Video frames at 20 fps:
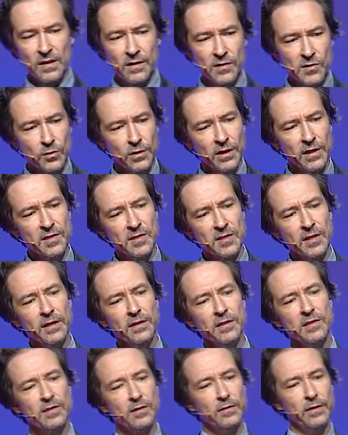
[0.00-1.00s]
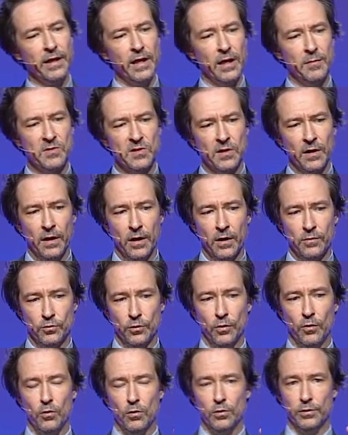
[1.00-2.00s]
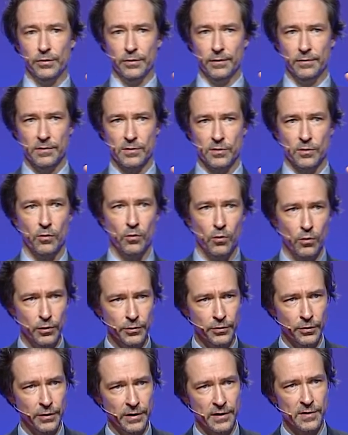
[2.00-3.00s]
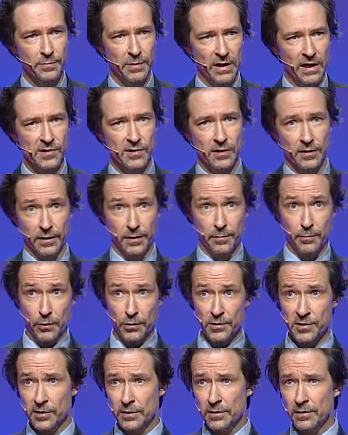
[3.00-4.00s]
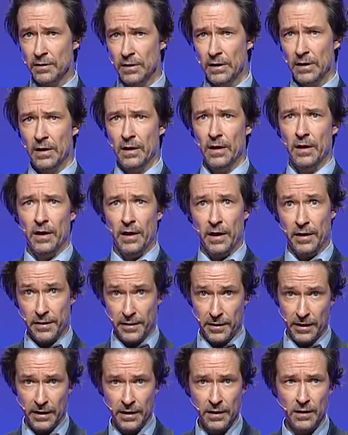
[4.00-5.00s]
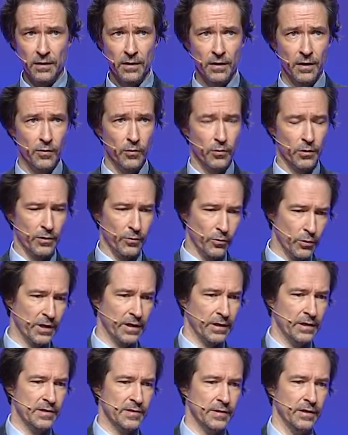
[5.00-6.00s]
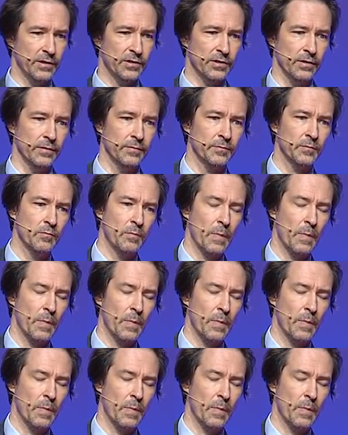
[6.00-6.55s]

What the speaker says: So they send these claims to a holder. So holder is basically a person, a thing, or organization.